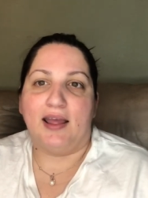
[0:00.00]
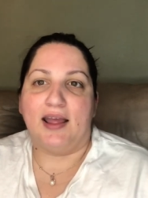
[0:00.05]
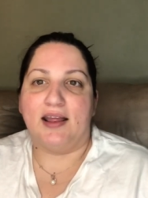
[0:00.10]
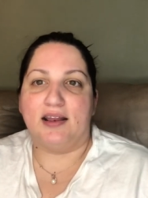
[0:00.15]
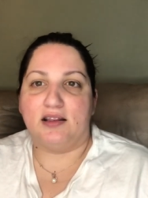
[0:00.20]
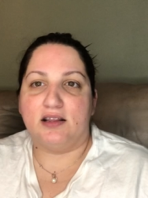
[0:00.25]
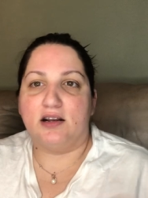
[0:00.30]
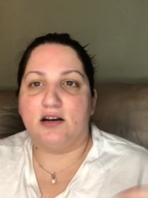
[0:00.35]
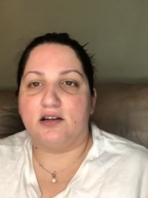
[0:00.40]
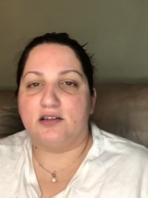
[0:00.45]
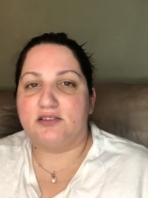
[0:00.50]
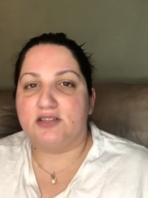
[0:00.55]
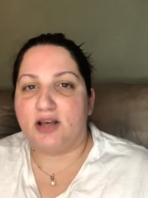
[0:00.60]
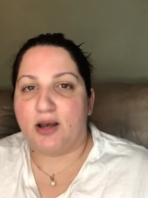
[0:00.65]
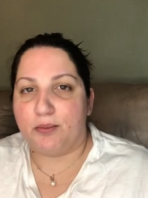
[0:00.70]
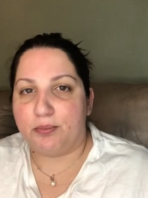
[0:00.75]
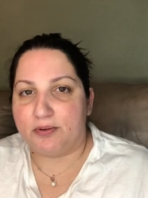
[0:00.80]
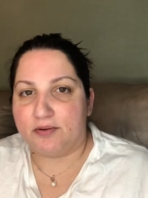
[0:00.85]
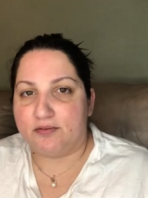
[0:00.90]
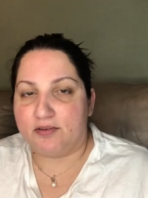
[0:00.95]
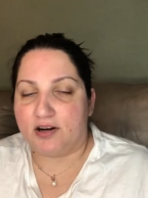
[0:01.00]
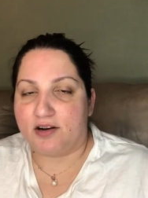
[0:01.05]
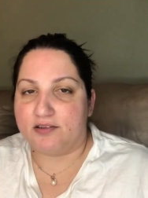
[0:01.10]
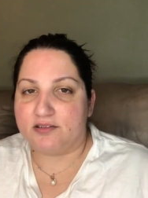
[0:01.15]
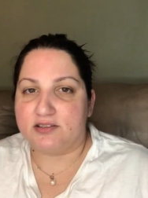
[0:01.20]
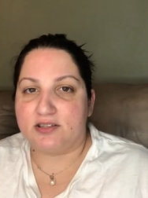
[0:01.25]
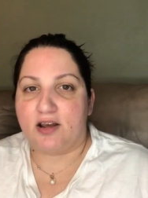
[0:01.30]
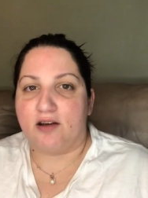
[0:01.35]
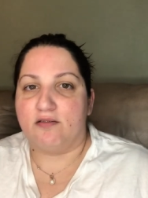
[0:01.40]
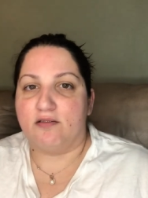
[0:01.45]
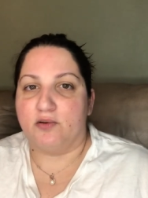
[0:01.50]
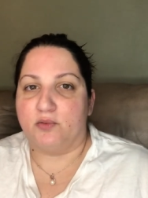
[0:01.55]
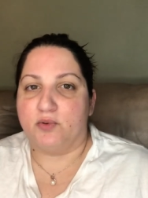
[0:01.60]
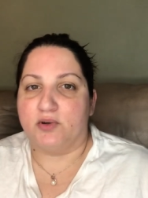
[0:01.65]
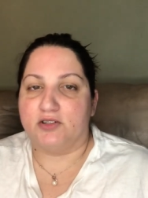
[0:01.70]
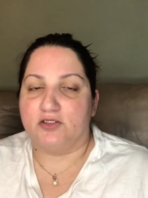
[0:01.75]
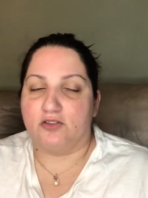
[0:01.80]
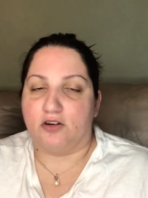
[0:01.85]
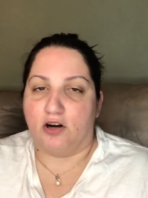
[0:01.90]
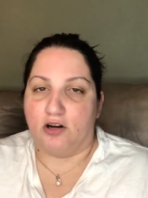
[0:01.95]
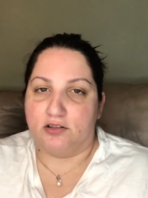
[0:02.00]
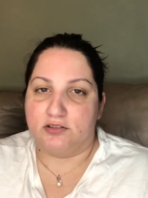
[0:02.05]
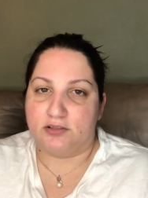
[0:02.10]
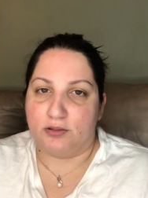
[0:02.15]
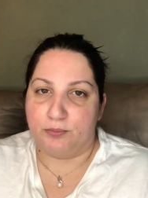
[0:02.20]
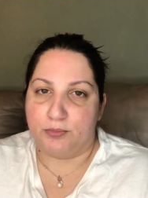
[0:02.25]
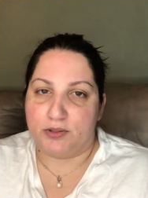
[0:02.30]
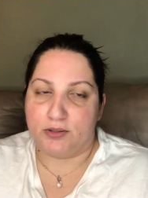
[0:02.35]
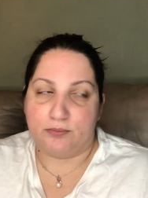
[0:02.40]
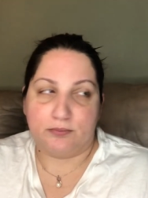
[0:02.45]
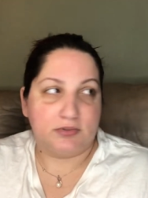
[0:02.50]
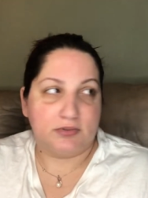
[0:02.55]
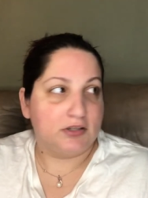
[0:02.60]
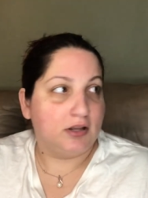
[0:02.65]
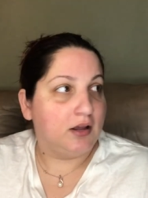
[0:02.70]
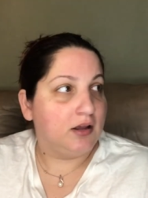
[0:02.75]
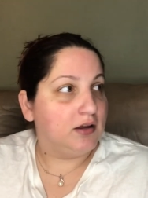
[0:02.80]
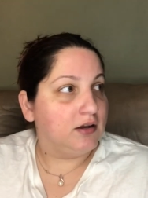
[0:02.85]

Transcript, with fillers: And then on top of it, I was having withdrawal symptoms.